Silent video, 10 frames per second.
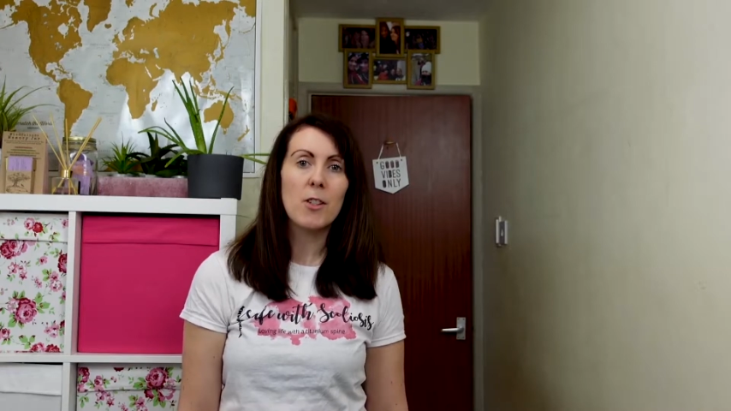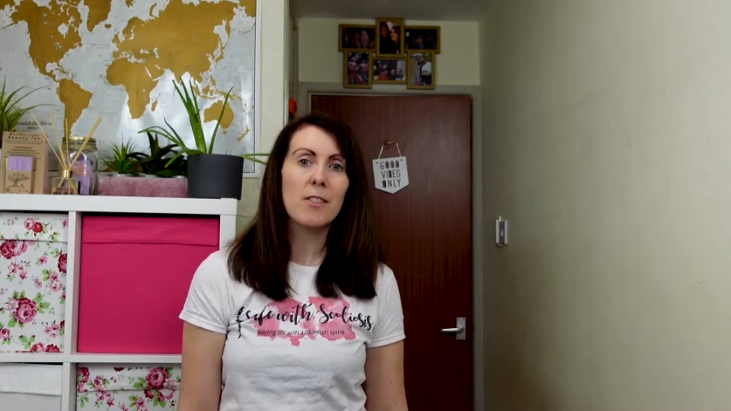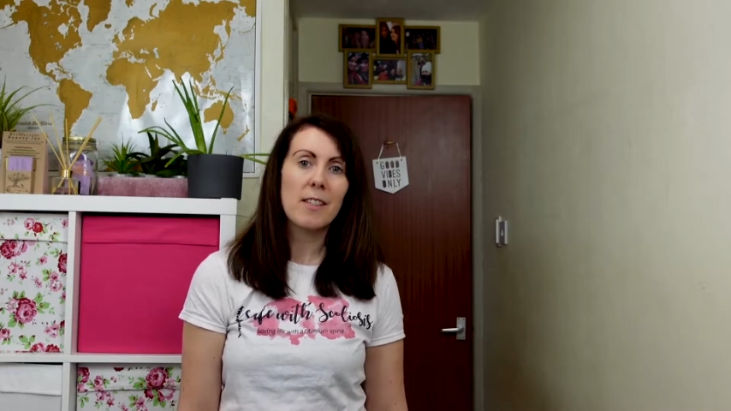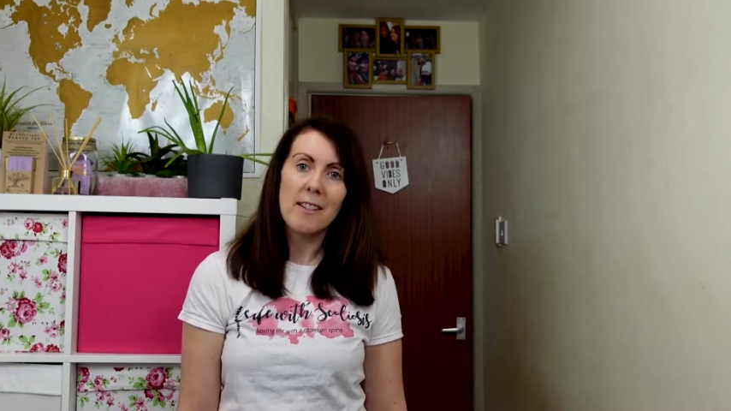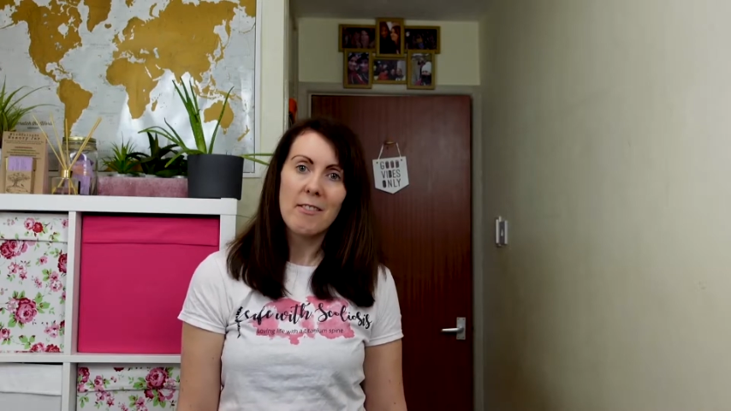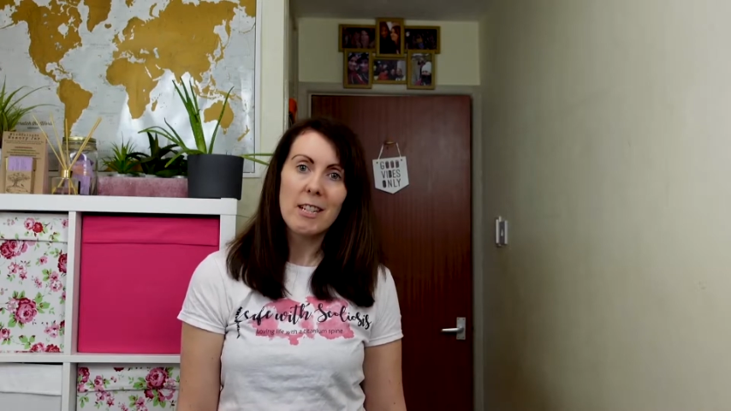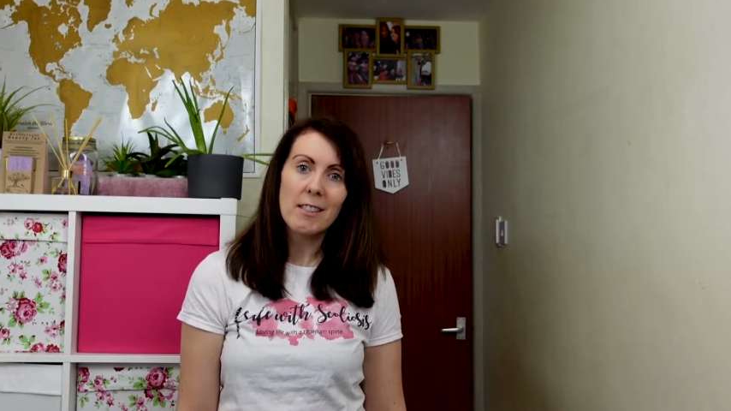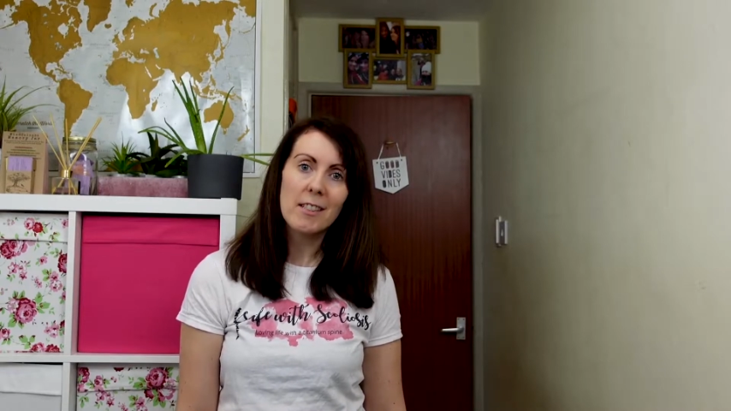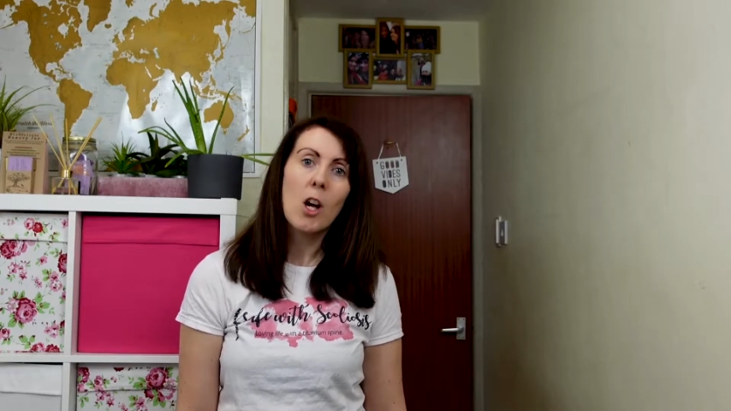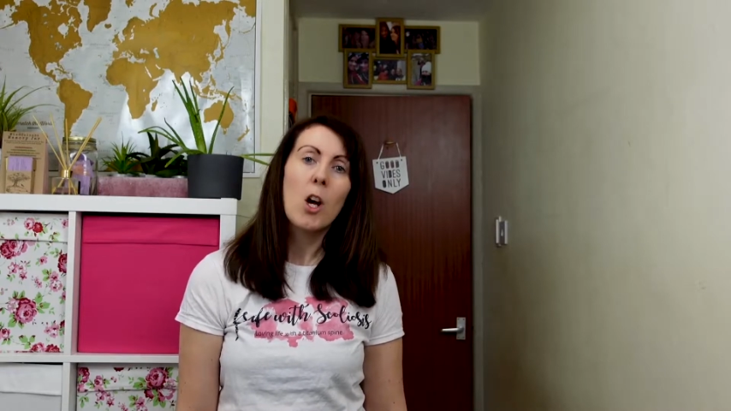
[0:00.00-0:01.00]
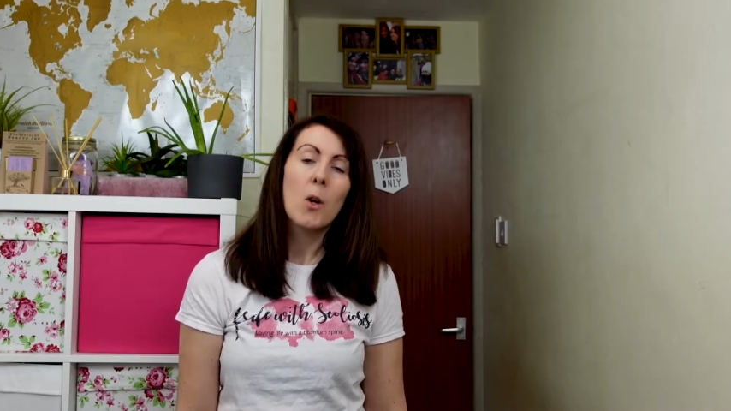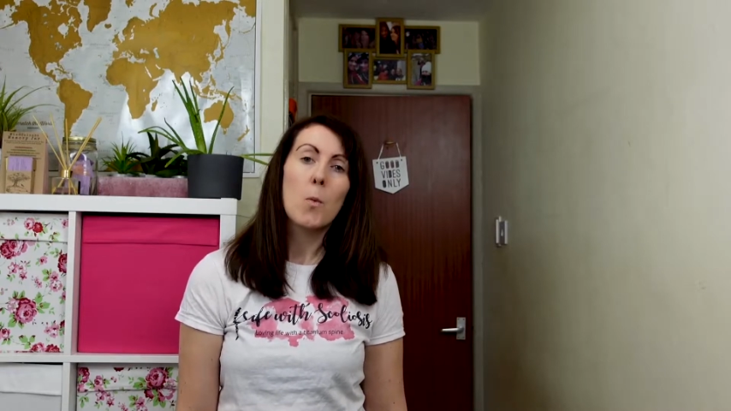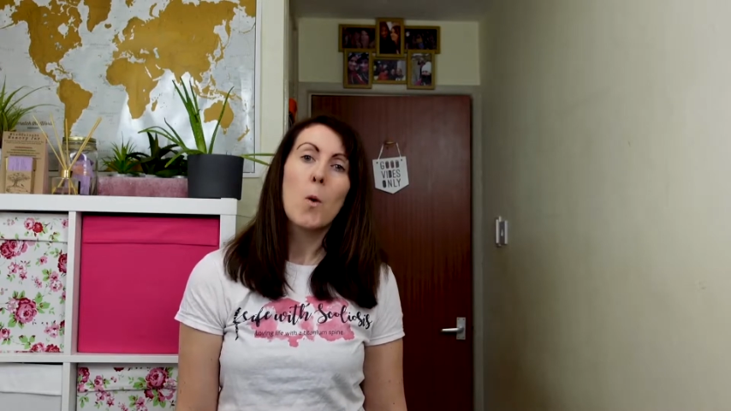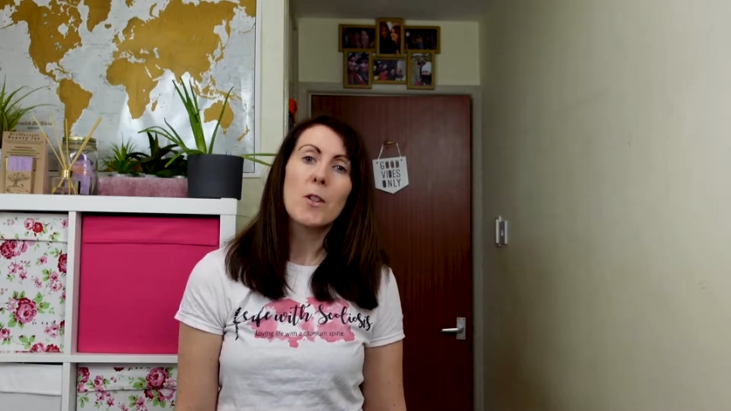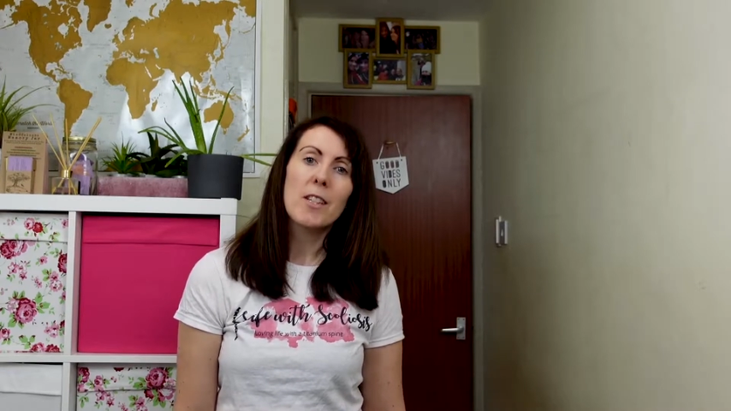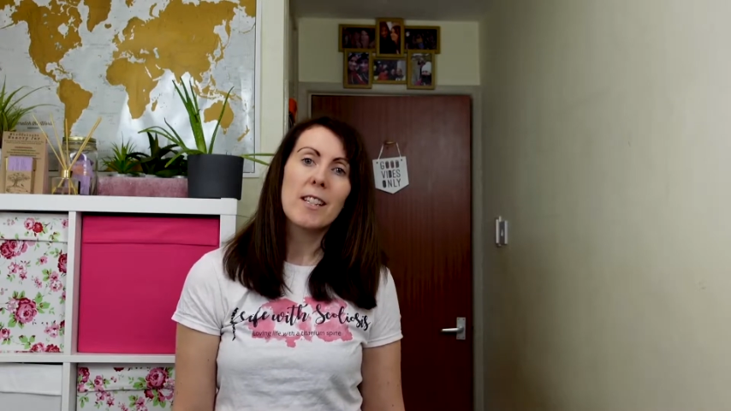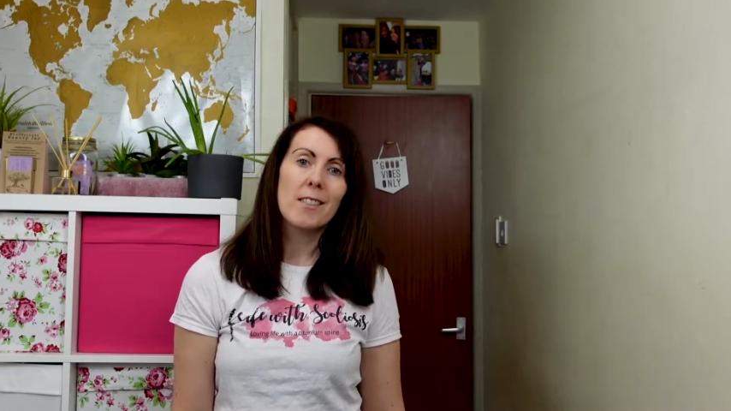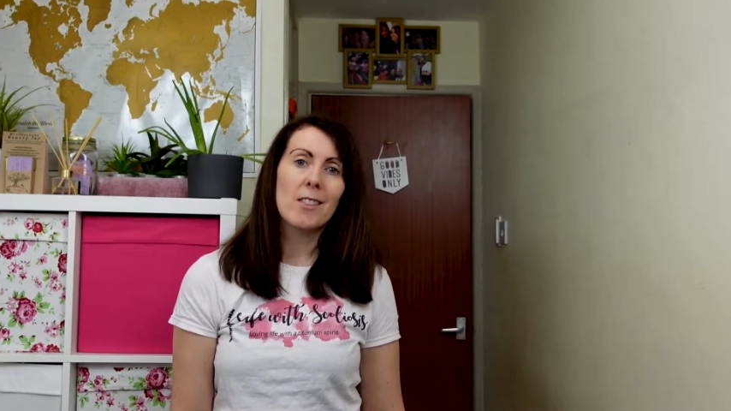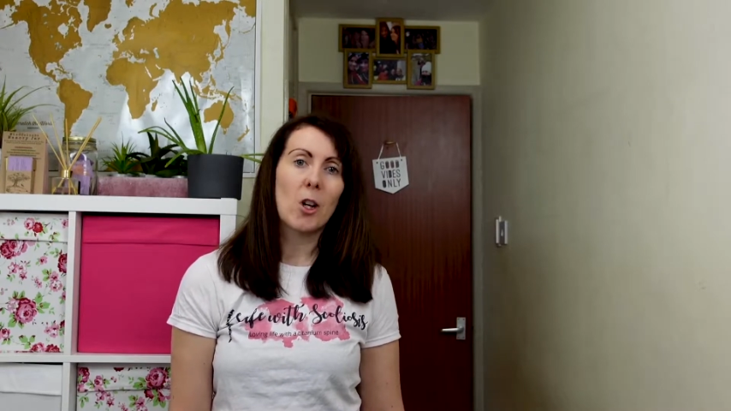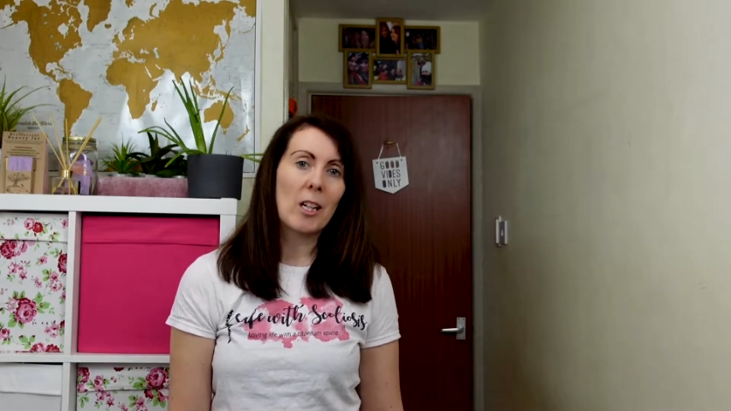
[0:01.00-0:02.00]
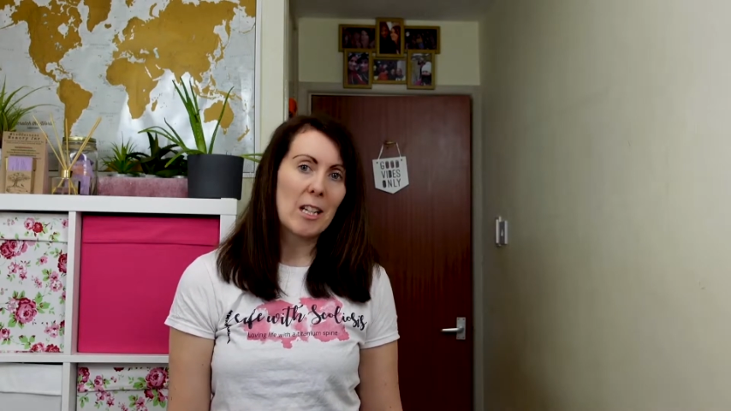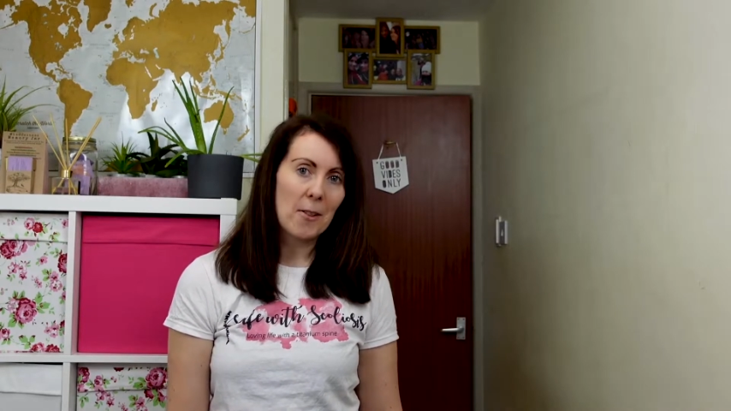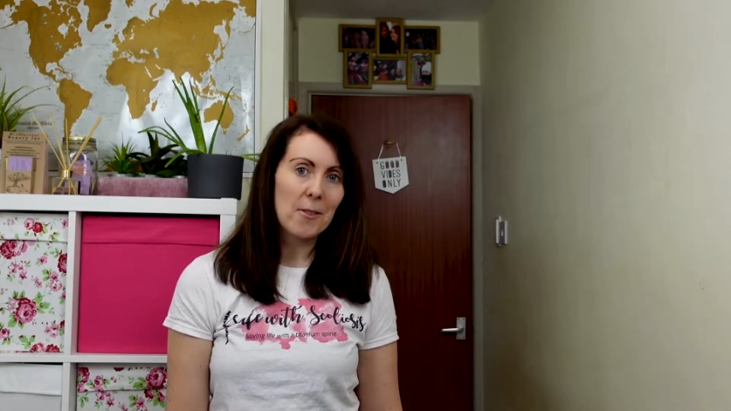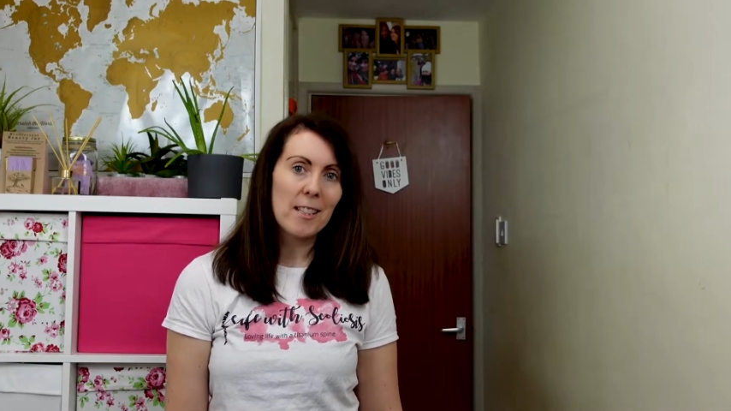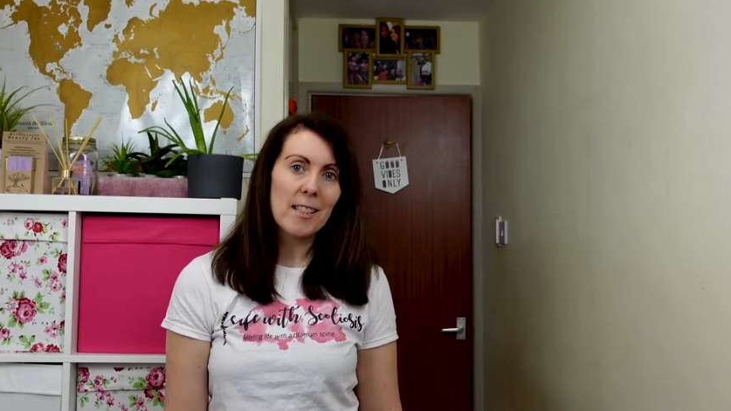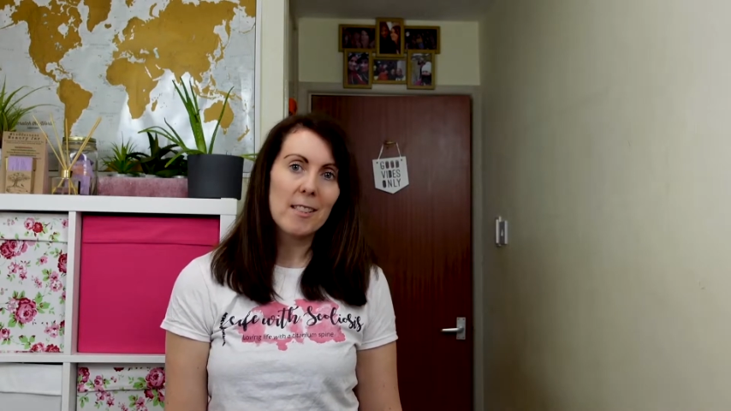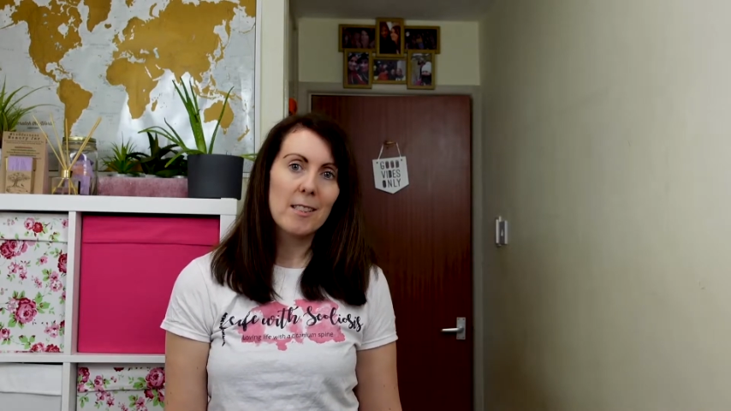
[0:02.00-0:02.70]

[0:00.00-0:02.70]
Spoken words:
series, What is Scoliosis?